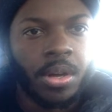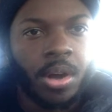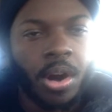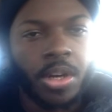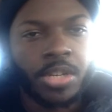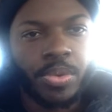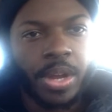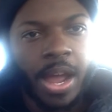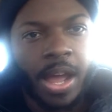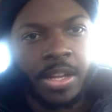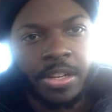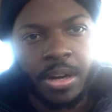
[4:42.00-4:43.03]
harsh
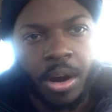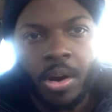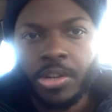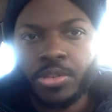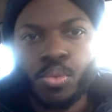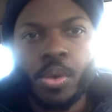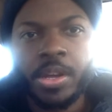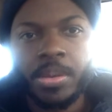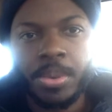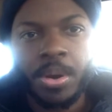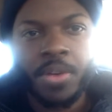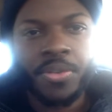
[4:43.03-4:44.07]
reality, a harsh
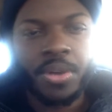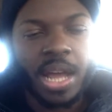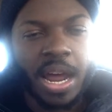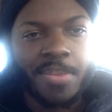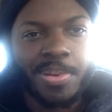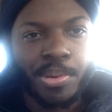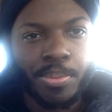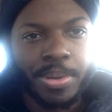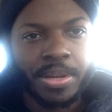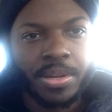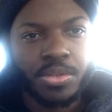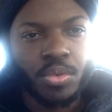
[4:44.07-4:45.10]
wake-up call for a lot of people,
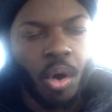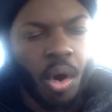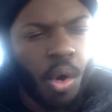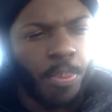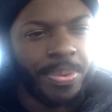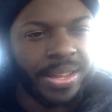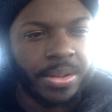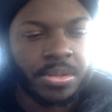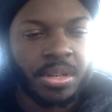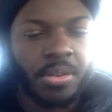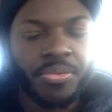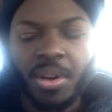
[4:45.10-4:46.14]
because you open
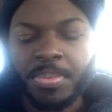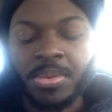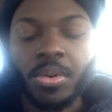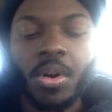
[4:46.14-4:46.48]
yourself up